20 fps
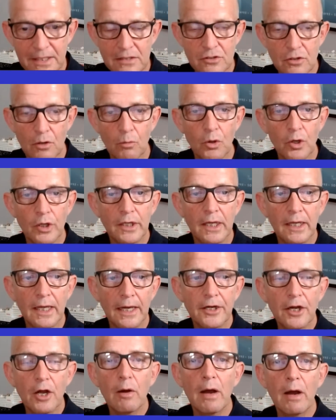not working, I
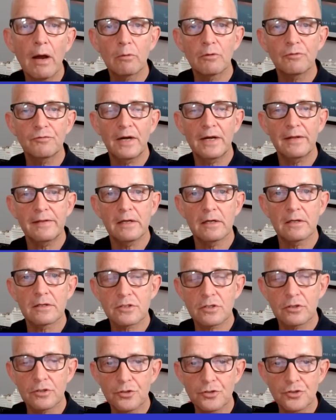know I will find the answer
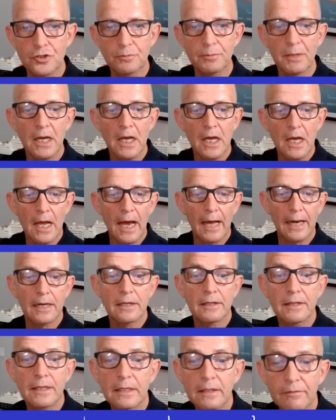on YouTube. And I
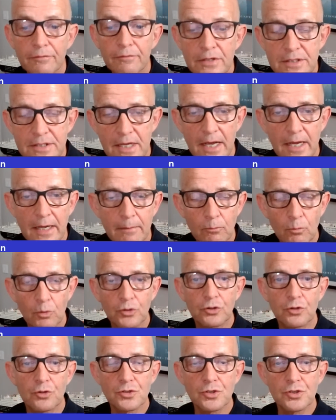think of the same with
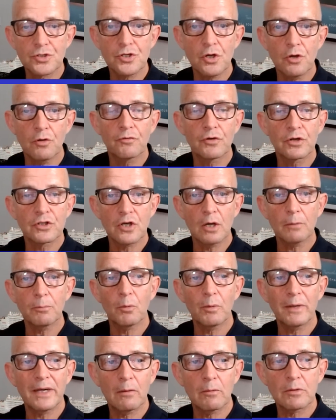cruises. So for example,
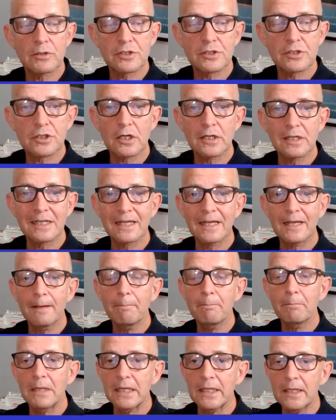when I wanted to go to the
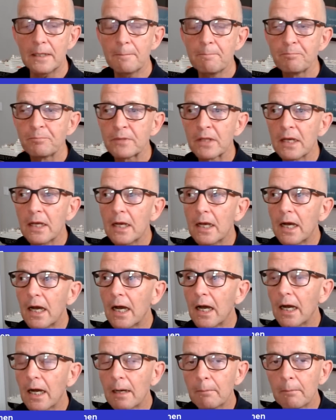Kimberley,
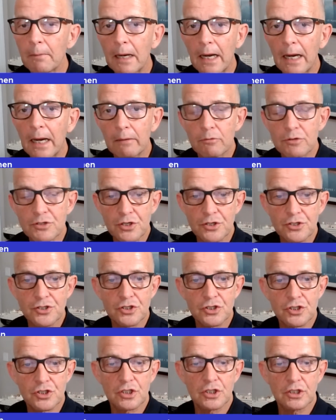I
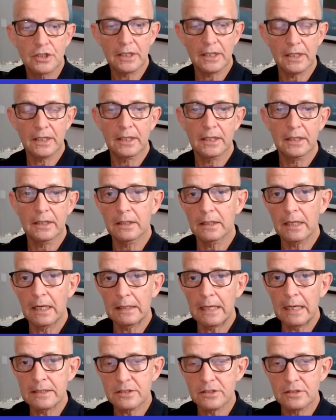researched,
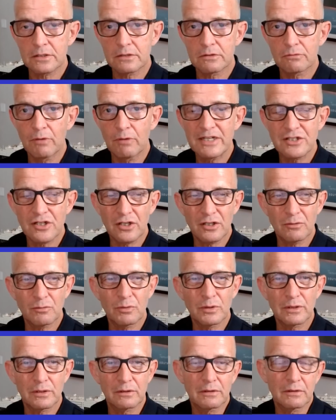I really started
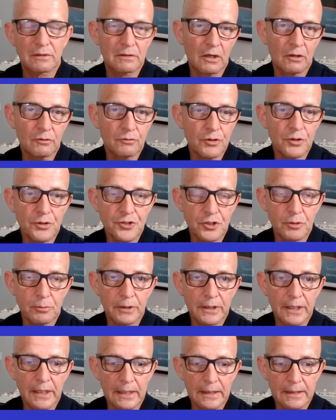with on YouTube
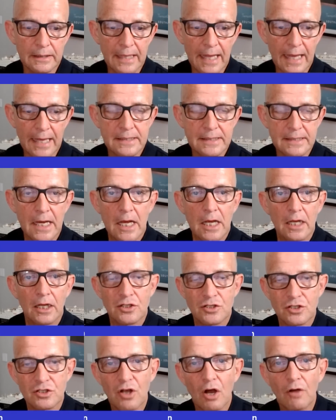looking at that,
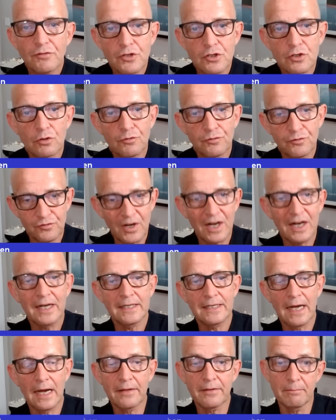because often you'll find
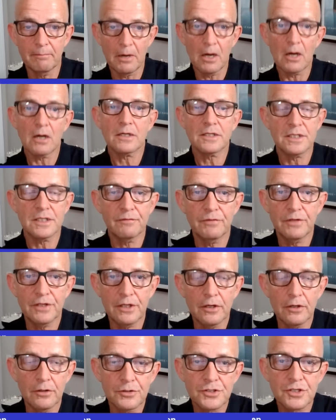either marketing
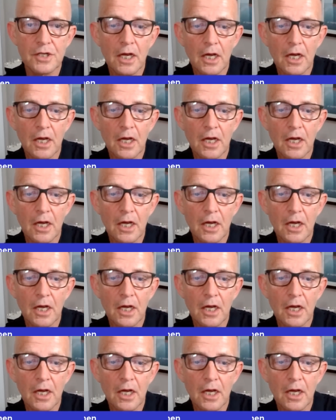videos